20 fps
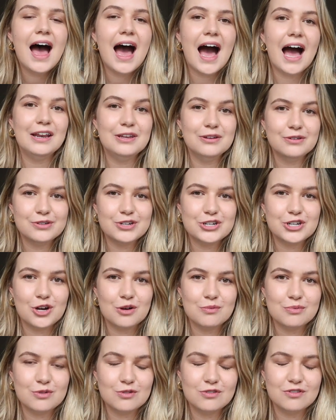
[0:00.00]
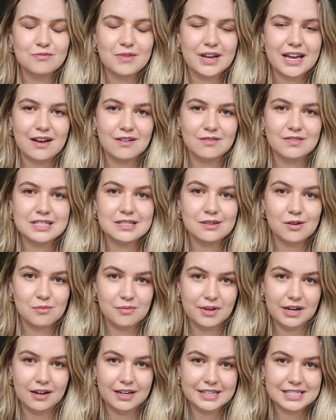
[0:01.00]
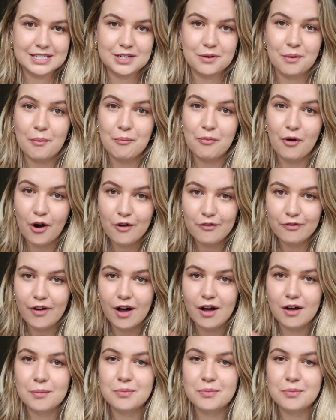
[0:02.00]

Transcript: and you can shop all of my outfits on my Like to Know It profile.